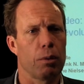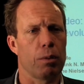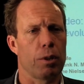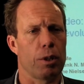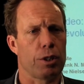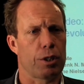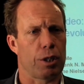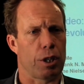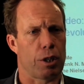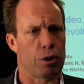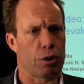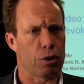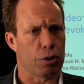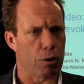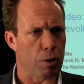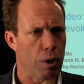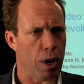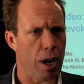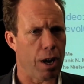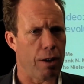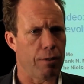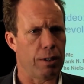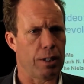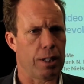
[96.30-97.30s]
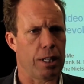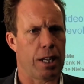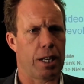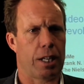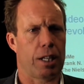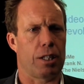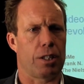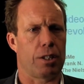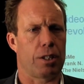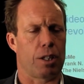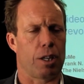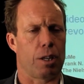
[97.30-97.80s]
the ones that are driving
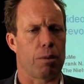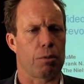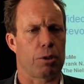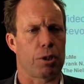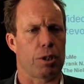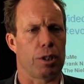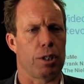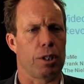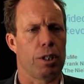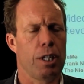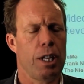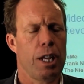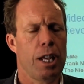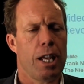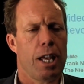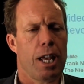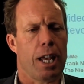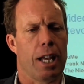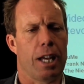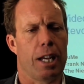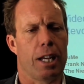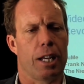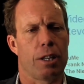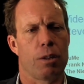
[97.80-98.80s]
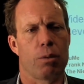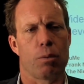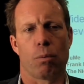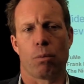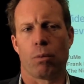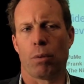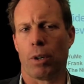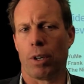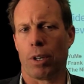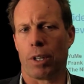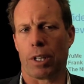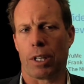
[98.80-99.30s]
that consumption? And
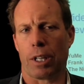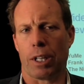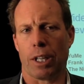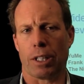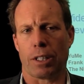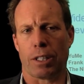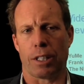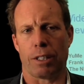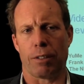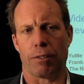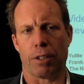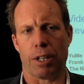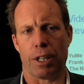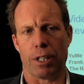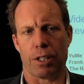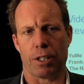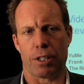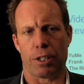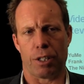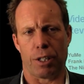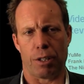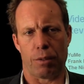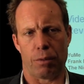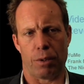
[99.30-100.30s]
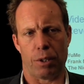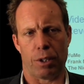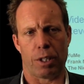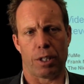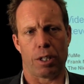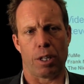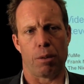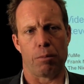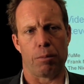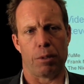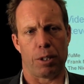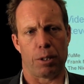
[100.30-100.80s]
what are the connected devices that really
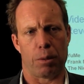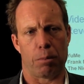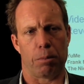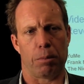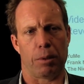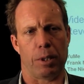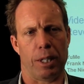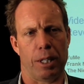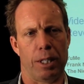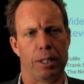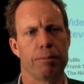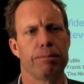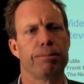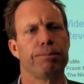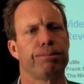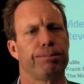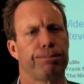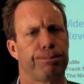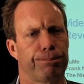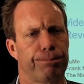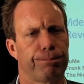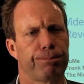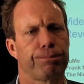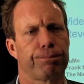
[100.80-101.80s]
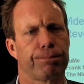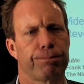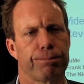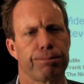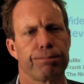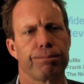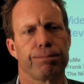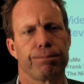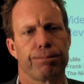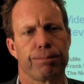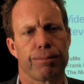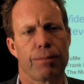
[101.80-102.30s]
come into play?
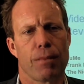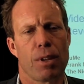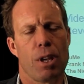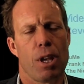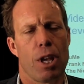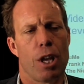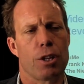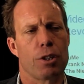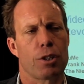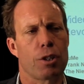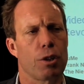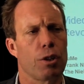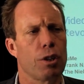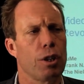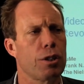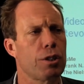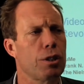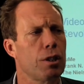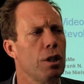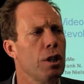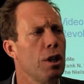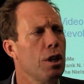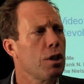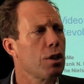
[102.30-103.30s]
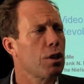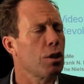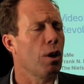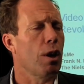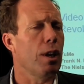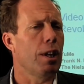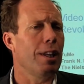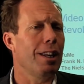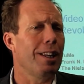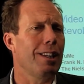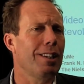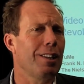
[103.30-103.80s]
And
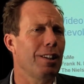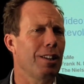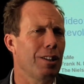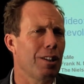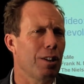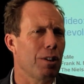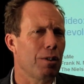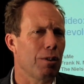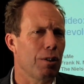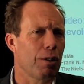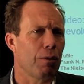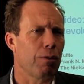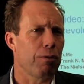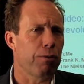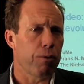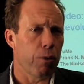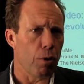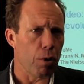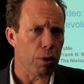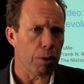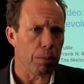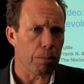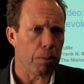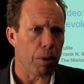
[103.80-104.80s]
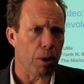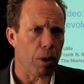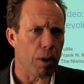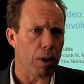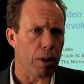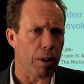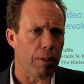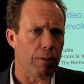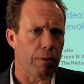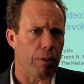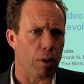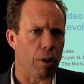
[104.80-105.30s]
then the fourth
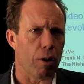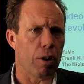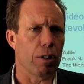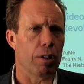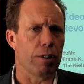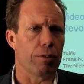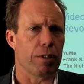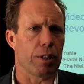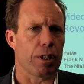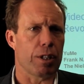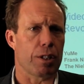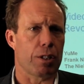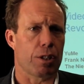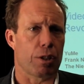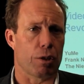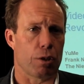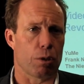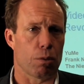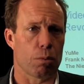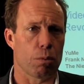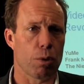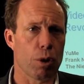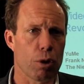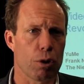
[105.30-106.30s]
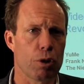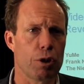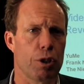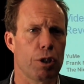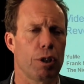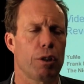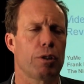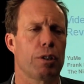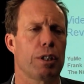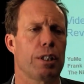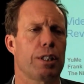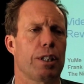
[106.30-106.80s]
part of all of this, so the
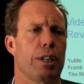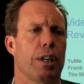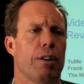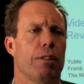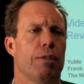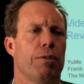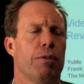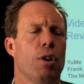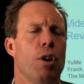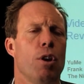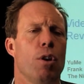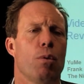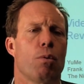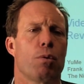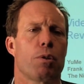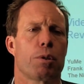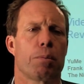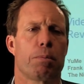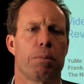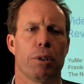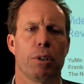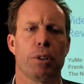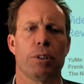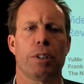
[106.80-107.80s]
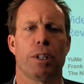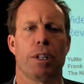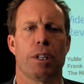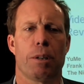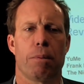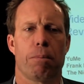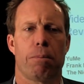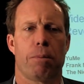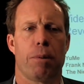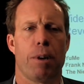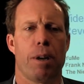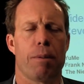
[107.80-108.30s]
roadshow itself was built
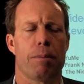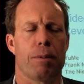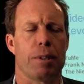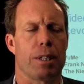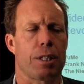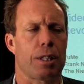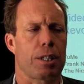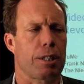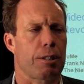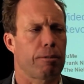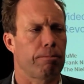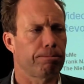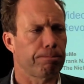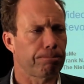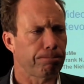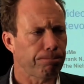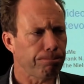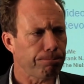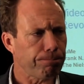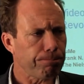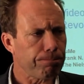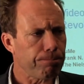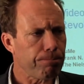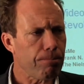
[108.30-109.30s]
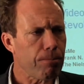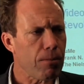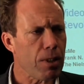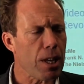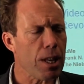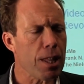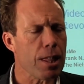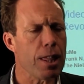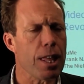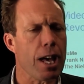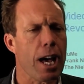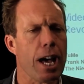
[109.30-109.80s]
on a premise
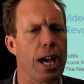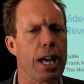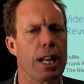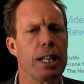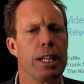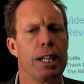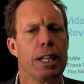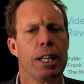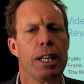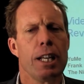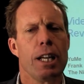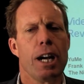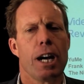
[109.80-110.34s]
that